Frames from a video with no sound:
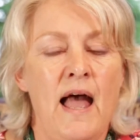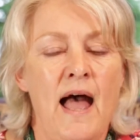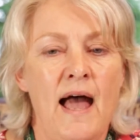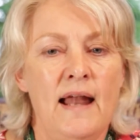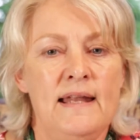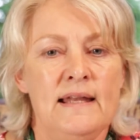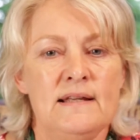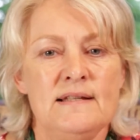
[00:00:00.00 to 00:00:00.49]

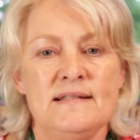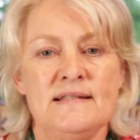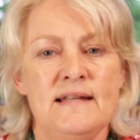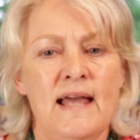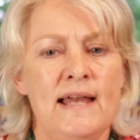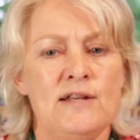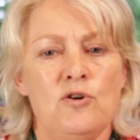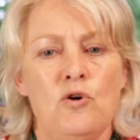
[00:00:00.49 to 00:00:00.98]
and it can
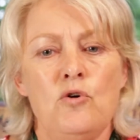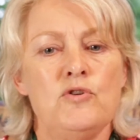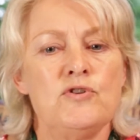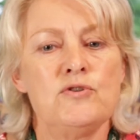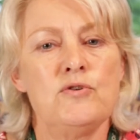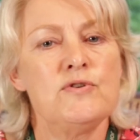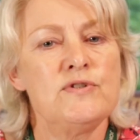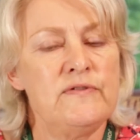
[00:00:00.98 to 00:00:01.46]
state all
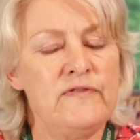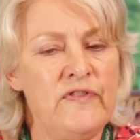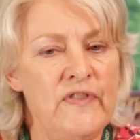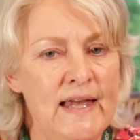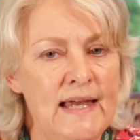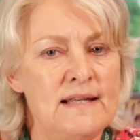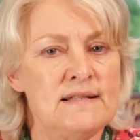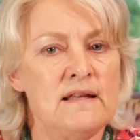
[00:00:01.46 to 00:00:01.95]
sorts of
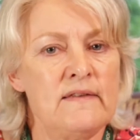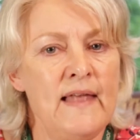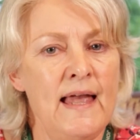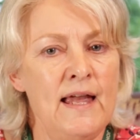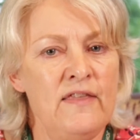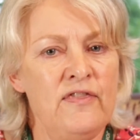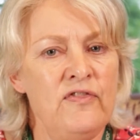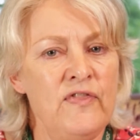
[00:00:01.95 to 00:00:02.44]
things that
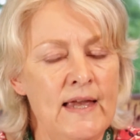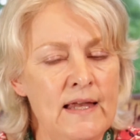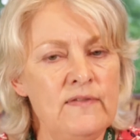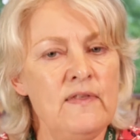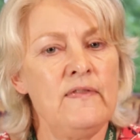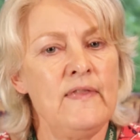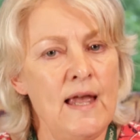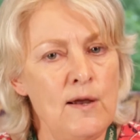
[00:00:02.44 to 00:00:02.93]
they think
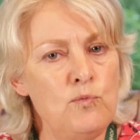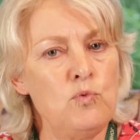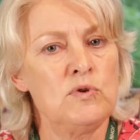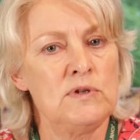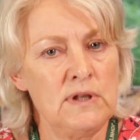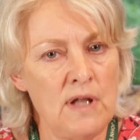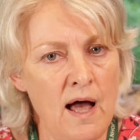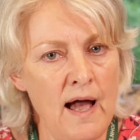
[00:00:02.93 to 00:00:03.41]
that they
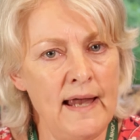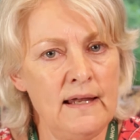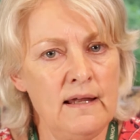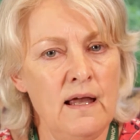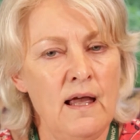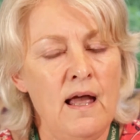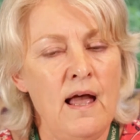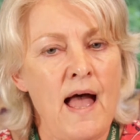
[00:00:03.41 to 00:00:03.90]
would
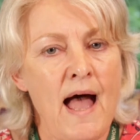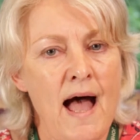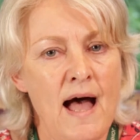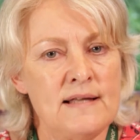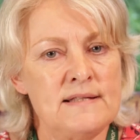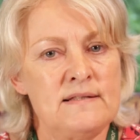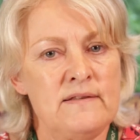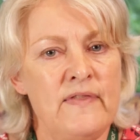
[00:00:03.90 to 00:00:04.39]
like
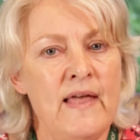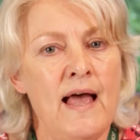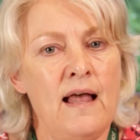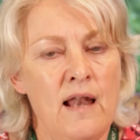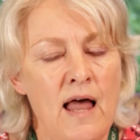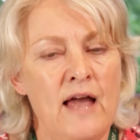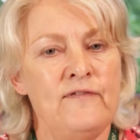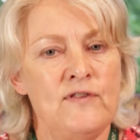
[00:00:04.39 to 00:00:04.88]
as their
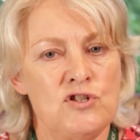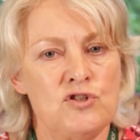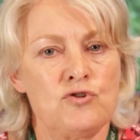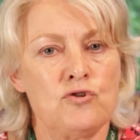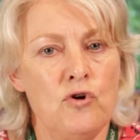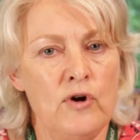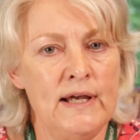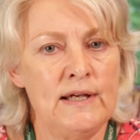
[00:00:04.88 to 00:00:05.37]
life is
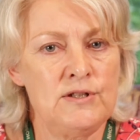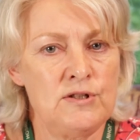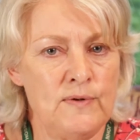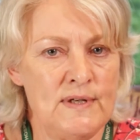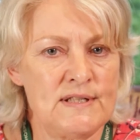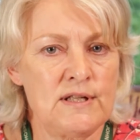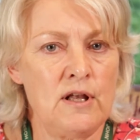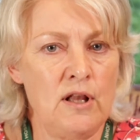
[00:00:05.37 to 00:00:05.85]
drawing to
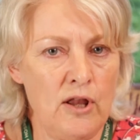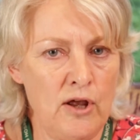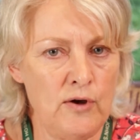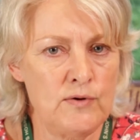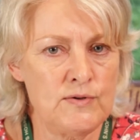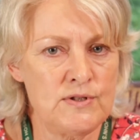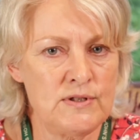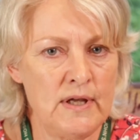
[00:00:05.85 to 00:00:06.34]
its
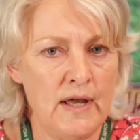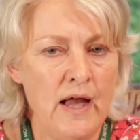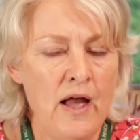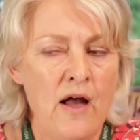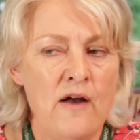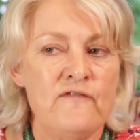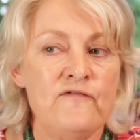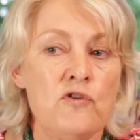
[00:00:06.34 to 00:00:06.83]
close.
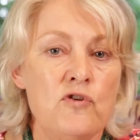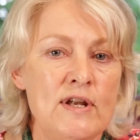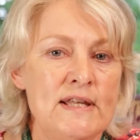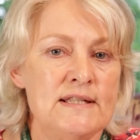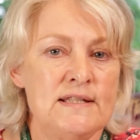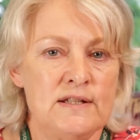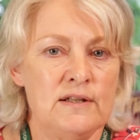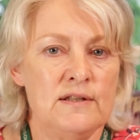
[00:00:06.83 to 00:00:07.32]
For
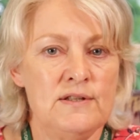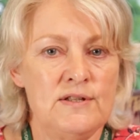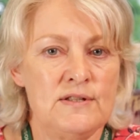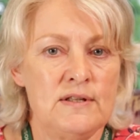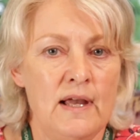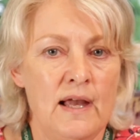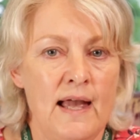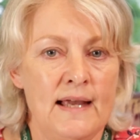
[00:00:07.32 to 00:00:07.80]

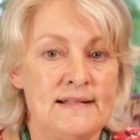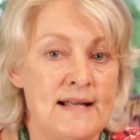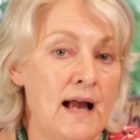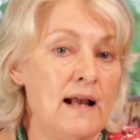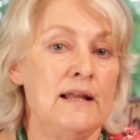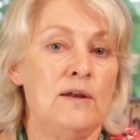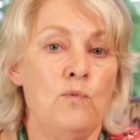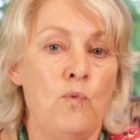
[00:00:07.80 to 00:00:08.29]
instance,
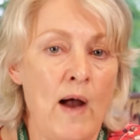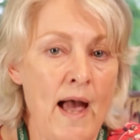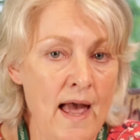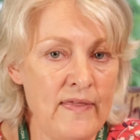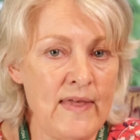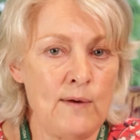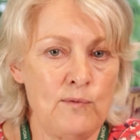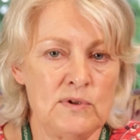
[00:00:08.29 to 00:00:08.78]
exactly
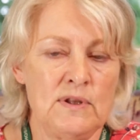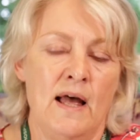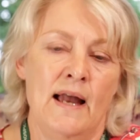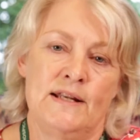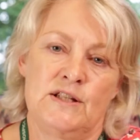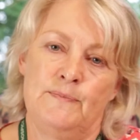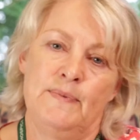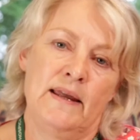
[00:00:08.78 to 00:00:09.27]
where they would
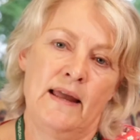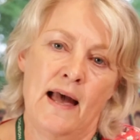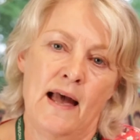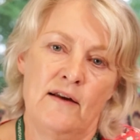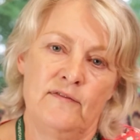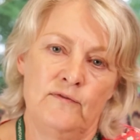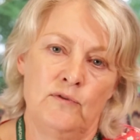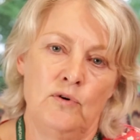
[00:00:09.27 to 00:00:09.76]
like to be
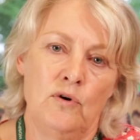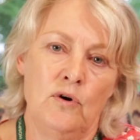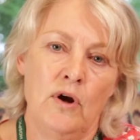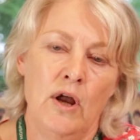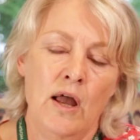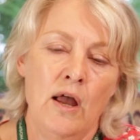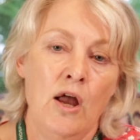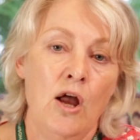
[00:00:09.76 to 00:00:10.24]
cared for,
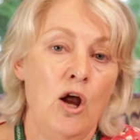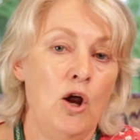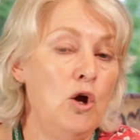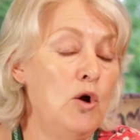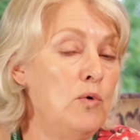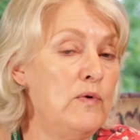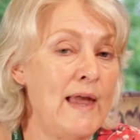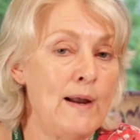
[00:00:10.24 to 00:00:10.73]

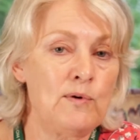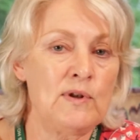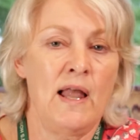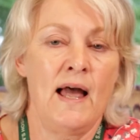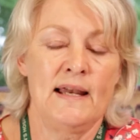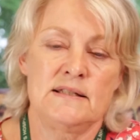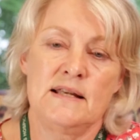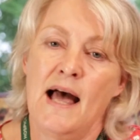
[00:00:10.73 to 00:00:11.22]
who they would
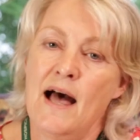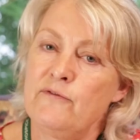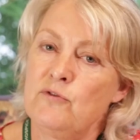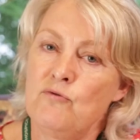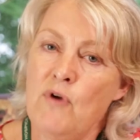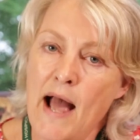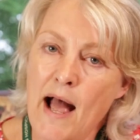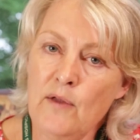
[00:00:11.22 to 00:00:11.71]
like to have
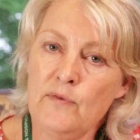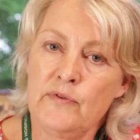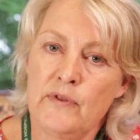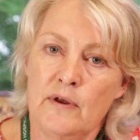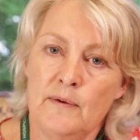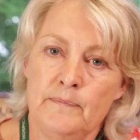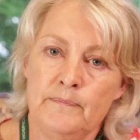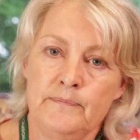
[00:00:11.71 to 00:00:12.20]
around
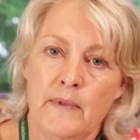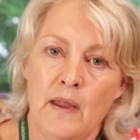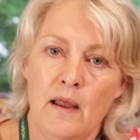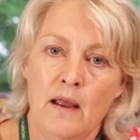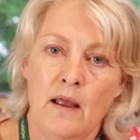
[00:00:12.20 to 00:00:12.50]
them,